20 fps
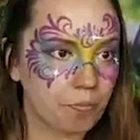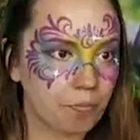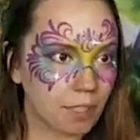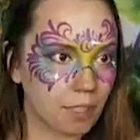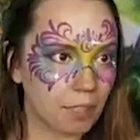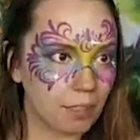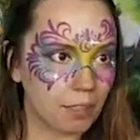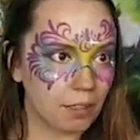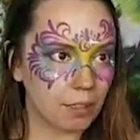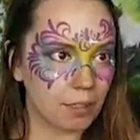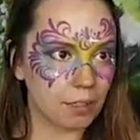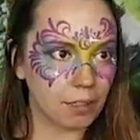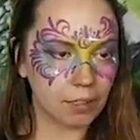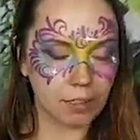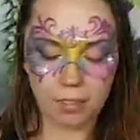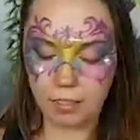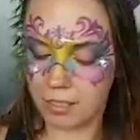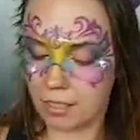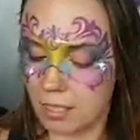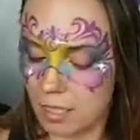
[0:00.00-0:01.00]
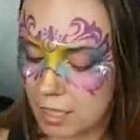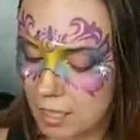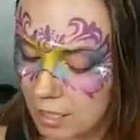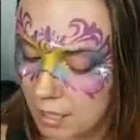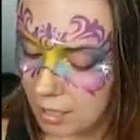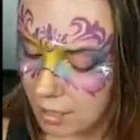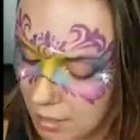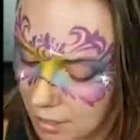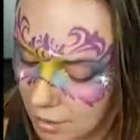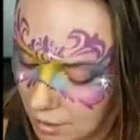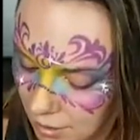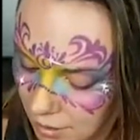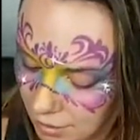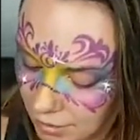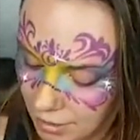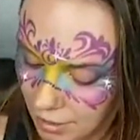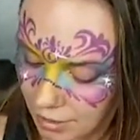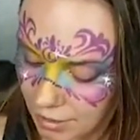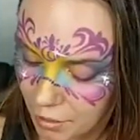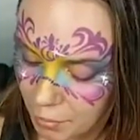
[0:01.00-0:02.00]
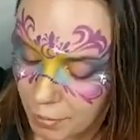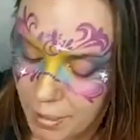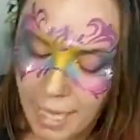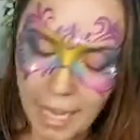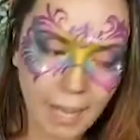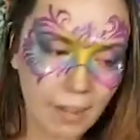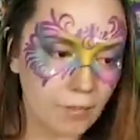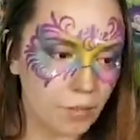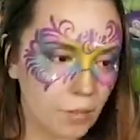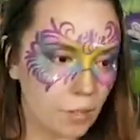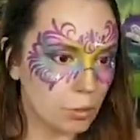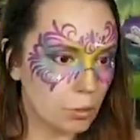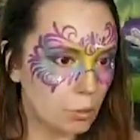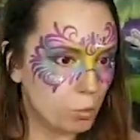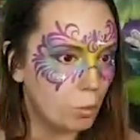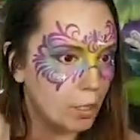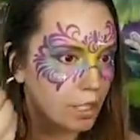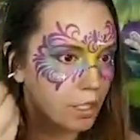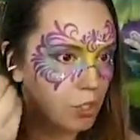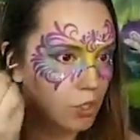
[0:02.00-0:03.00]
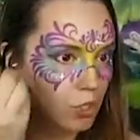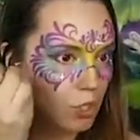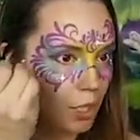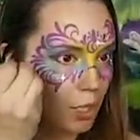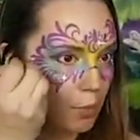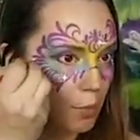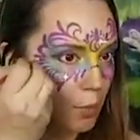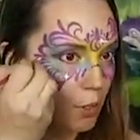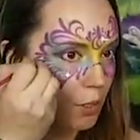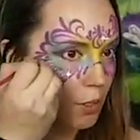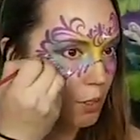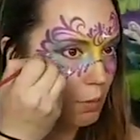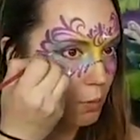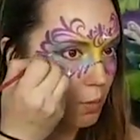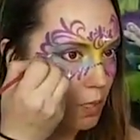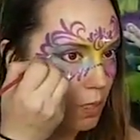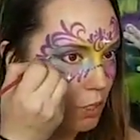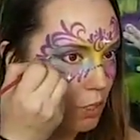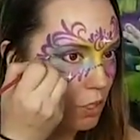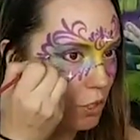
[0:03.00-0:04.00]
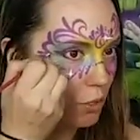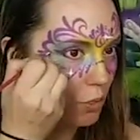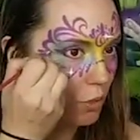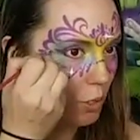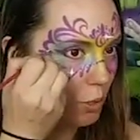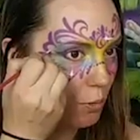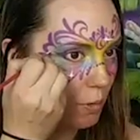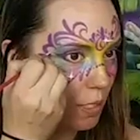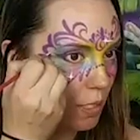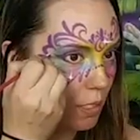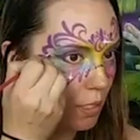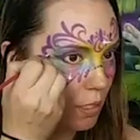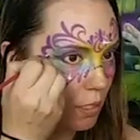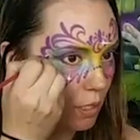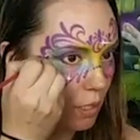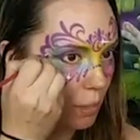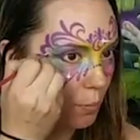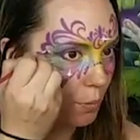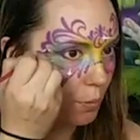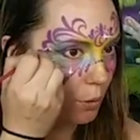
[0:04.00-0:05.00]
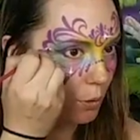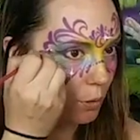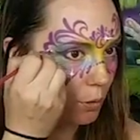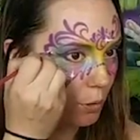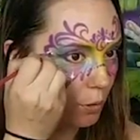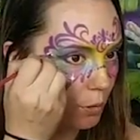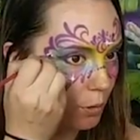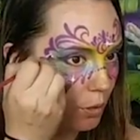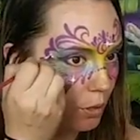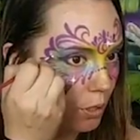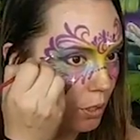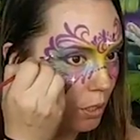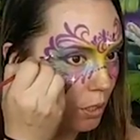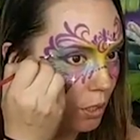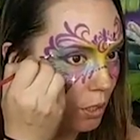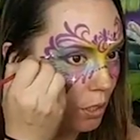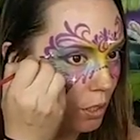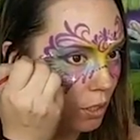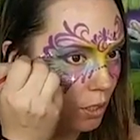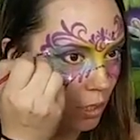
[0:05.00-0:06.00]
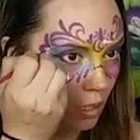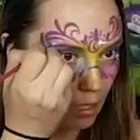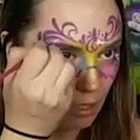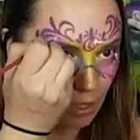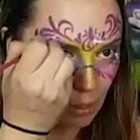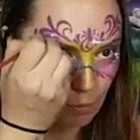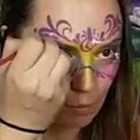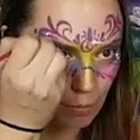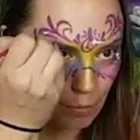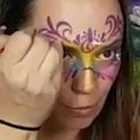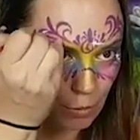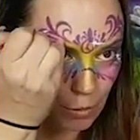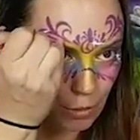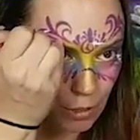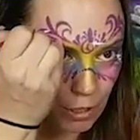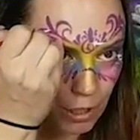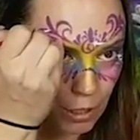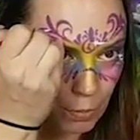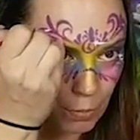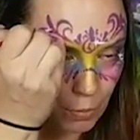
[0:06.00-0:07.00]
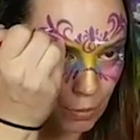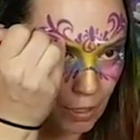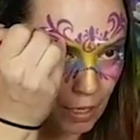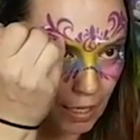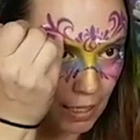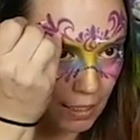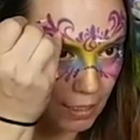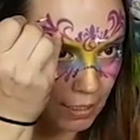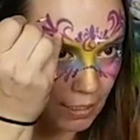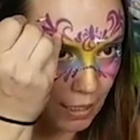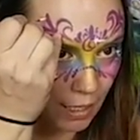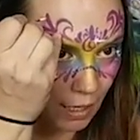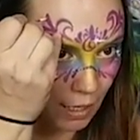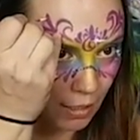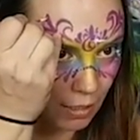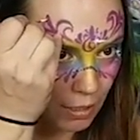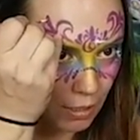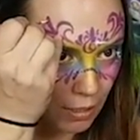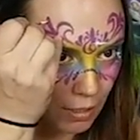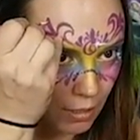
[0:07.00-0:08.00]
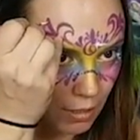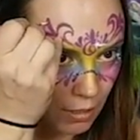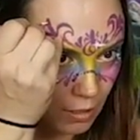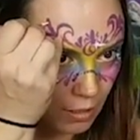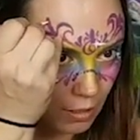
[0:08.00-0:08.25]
And now that we have those white shine marks, we can just throw in a couple more sporadic dots